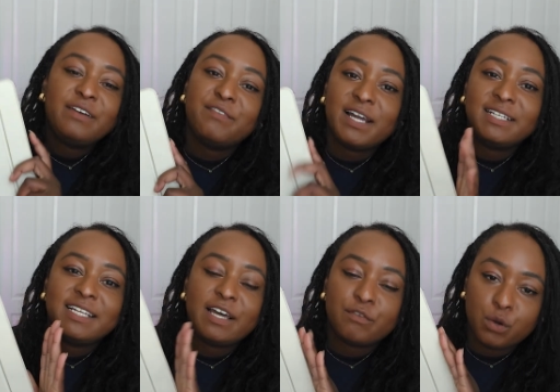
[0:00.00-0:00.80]

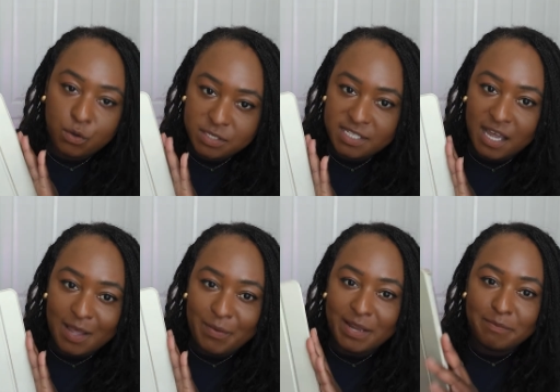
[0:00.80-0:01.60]
finally, of course, the
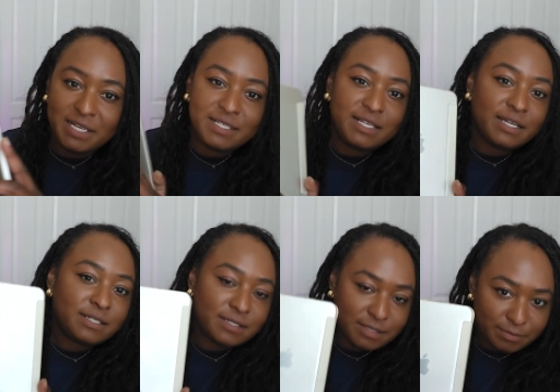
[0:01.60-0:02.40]
iPad Mini
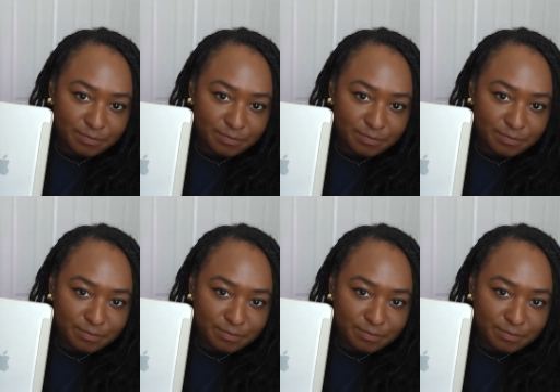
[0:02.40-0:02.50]
6.